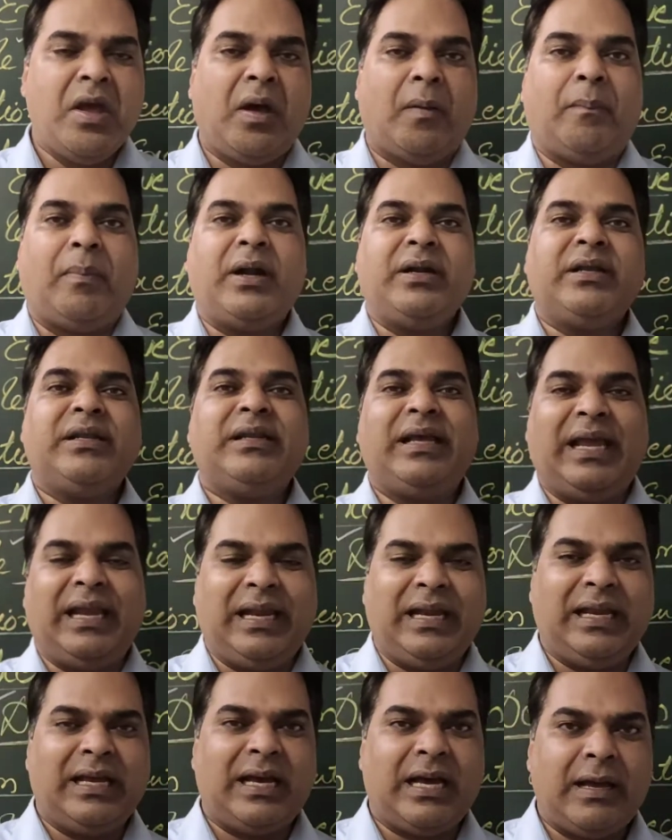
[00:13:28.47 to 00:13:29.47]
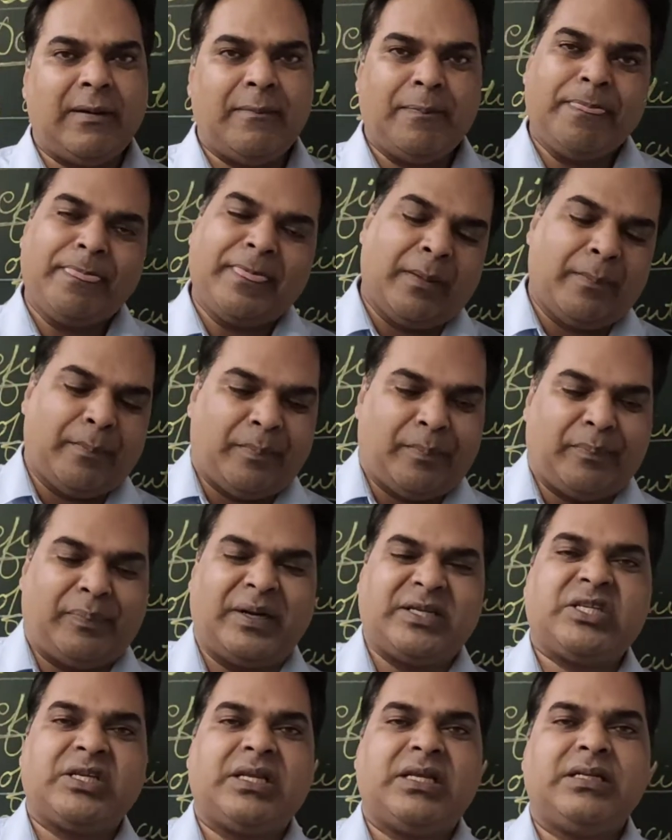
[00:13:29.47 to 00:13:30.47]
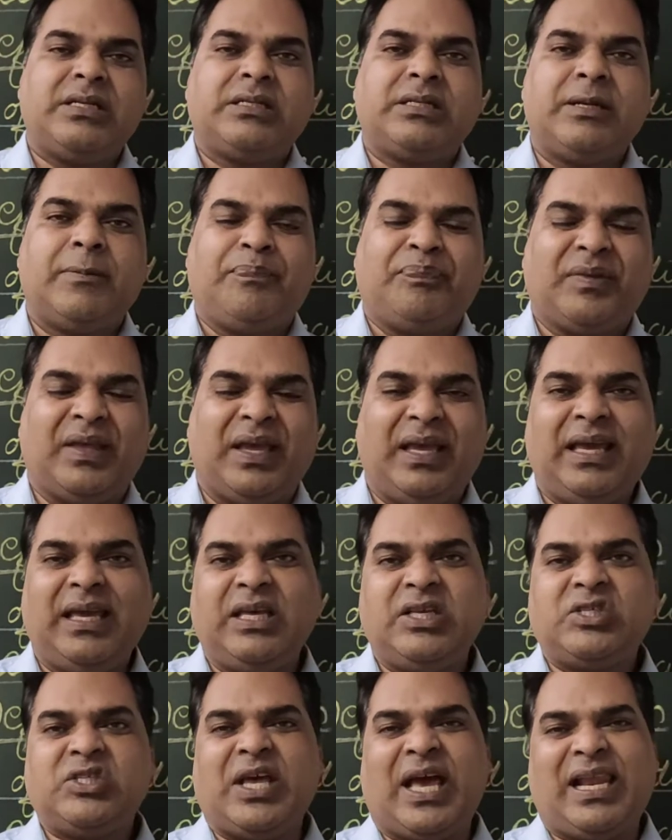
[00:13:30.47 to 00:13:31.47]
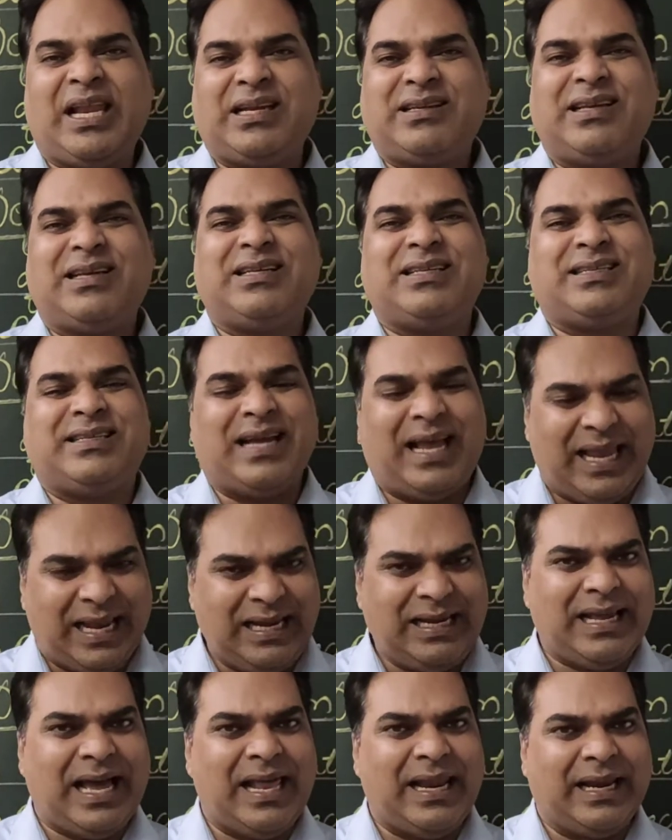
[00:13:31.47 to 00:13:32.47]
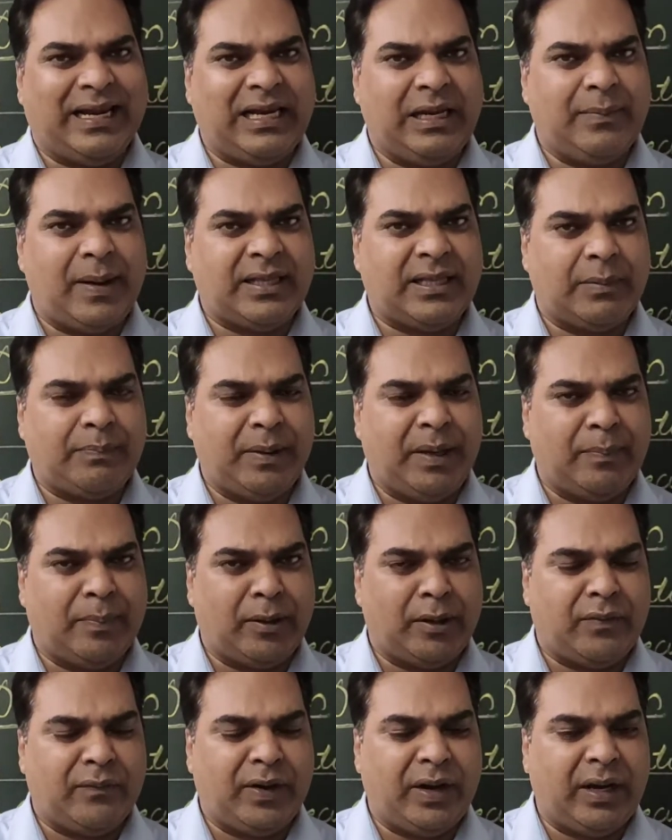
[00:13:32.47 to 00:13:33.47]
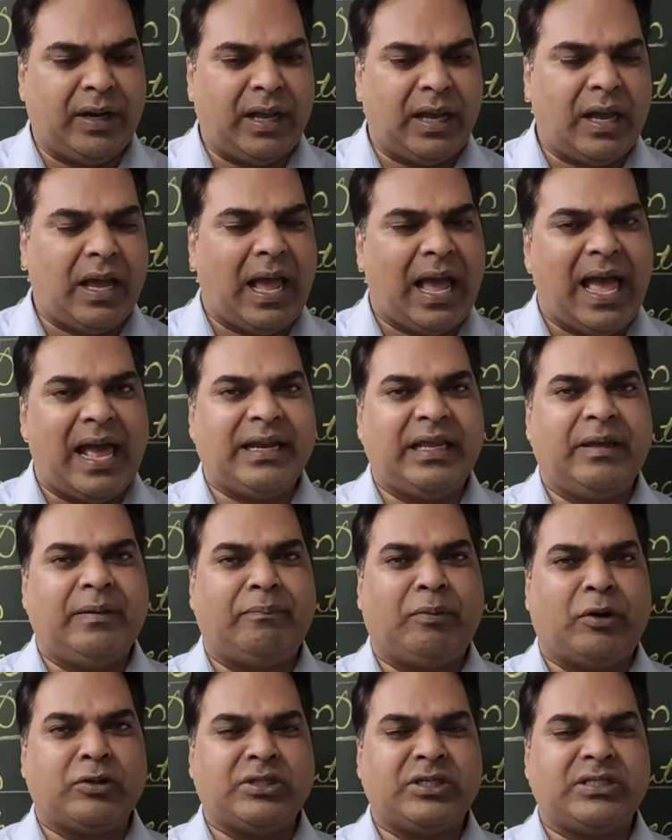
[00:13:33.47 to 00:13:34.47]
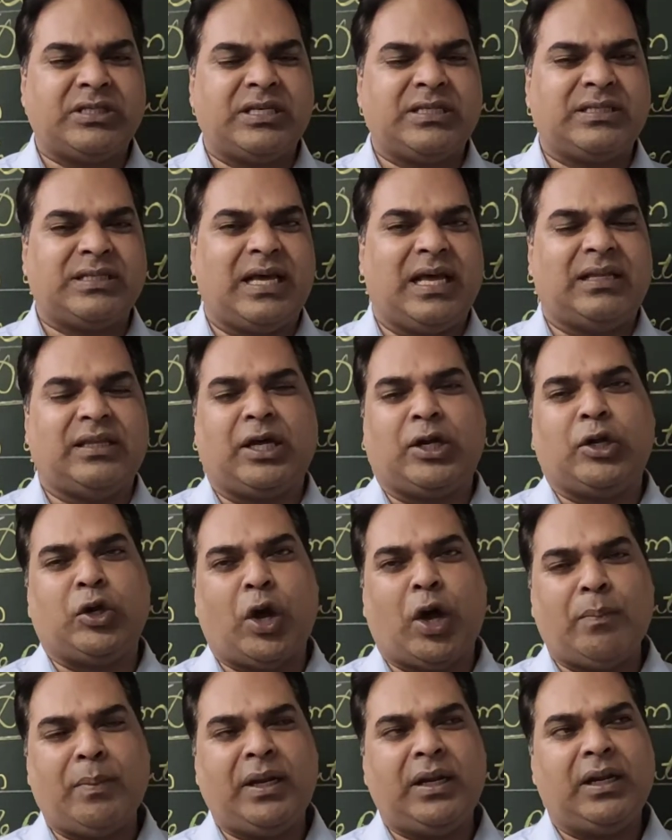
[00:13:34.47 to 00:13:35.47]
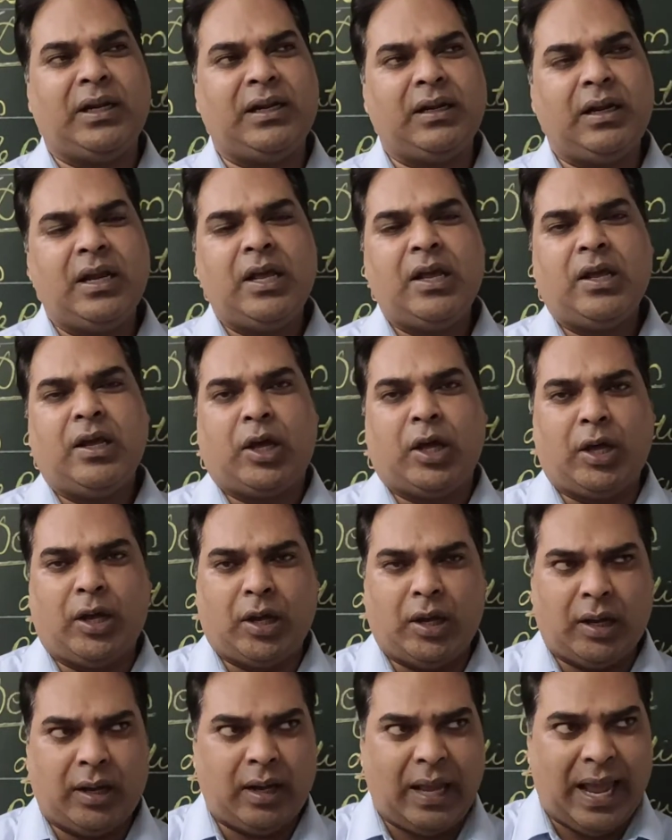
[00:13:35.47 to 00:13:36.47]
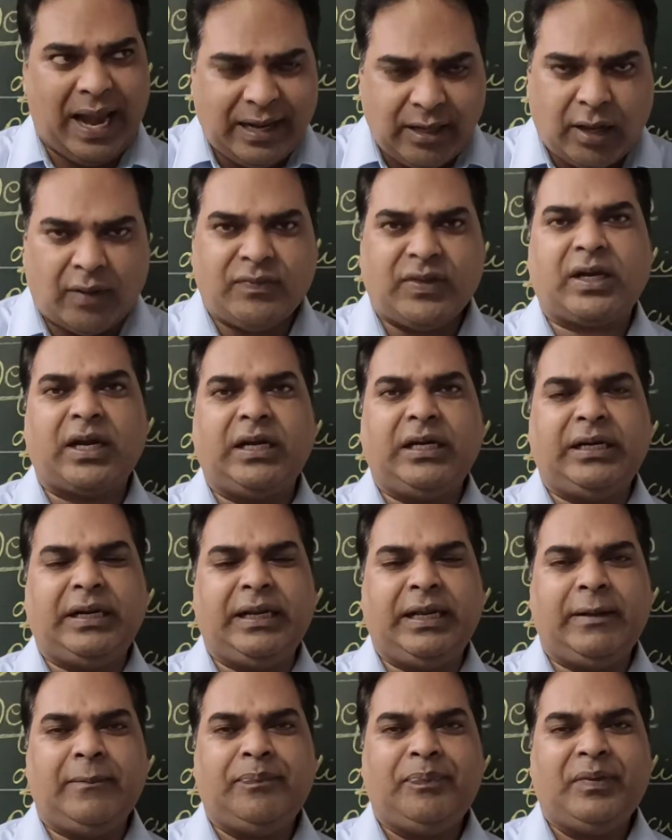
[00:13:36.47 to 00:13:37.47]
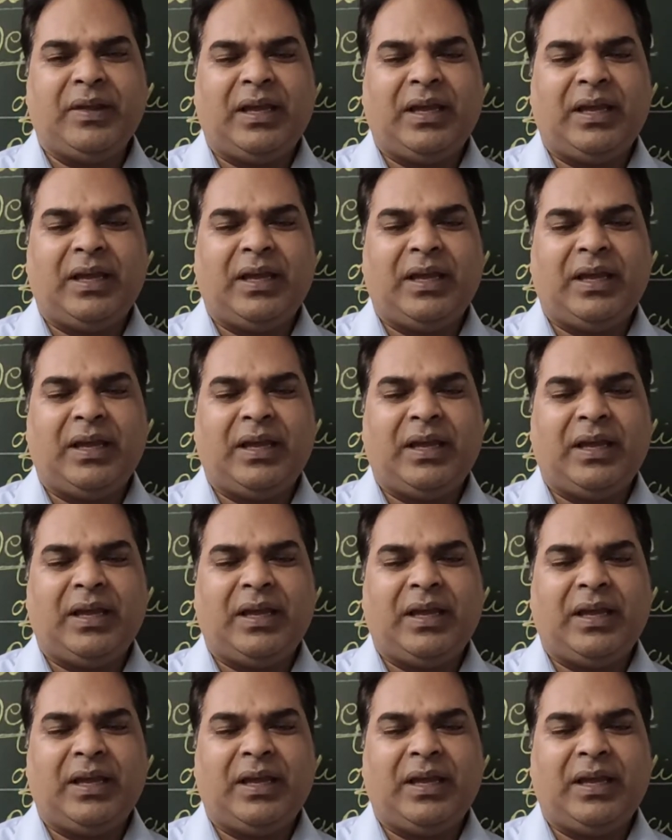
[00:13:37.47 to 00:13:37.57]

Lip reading: But in India, president is elected indirectly by the people of India and he possesses the nominal head of the country.